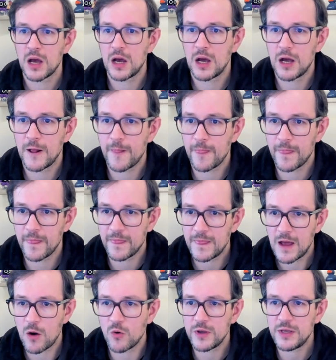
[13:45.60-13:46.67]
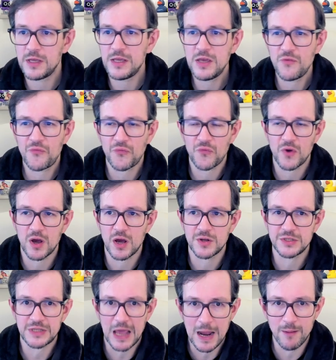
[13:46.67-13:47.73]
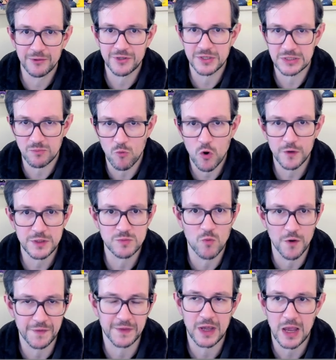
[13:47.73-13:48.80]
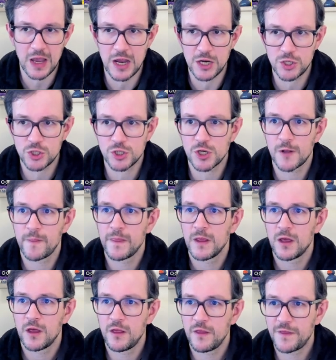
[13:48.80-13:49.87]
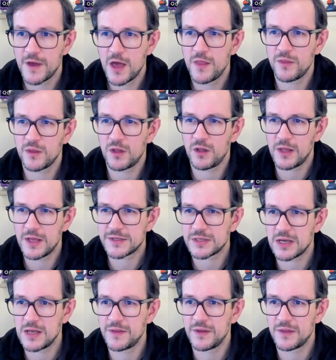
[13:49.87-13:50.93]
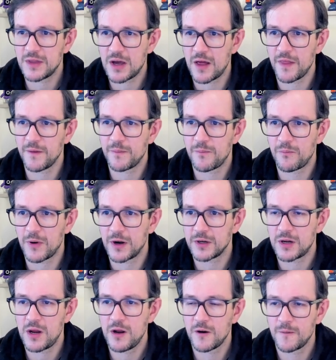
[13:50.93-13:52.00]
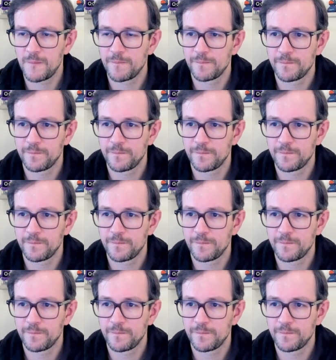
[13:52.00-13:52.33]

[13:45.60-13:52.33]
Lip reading: Now, if diameter is more than h, then let's add another part here